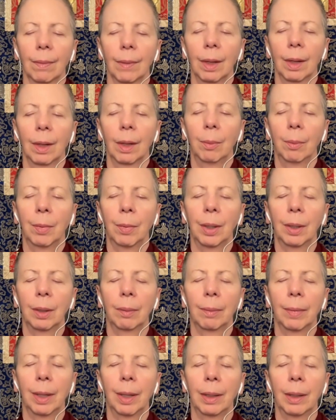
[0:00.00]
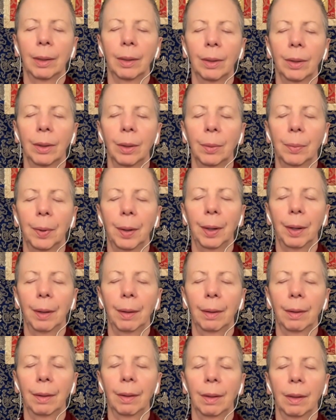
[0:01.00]
And then bring the mind to the
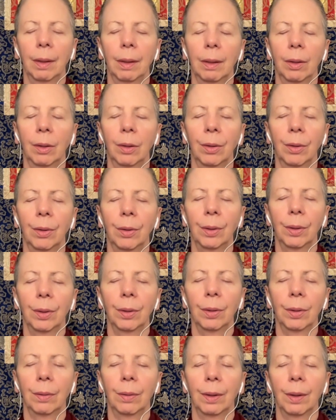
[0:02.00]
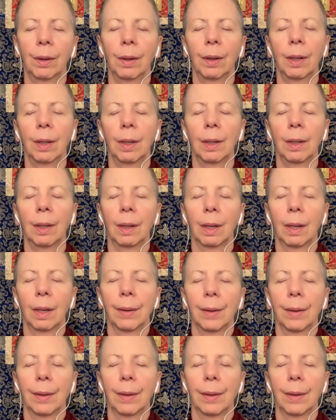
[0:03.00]
breath and notice those very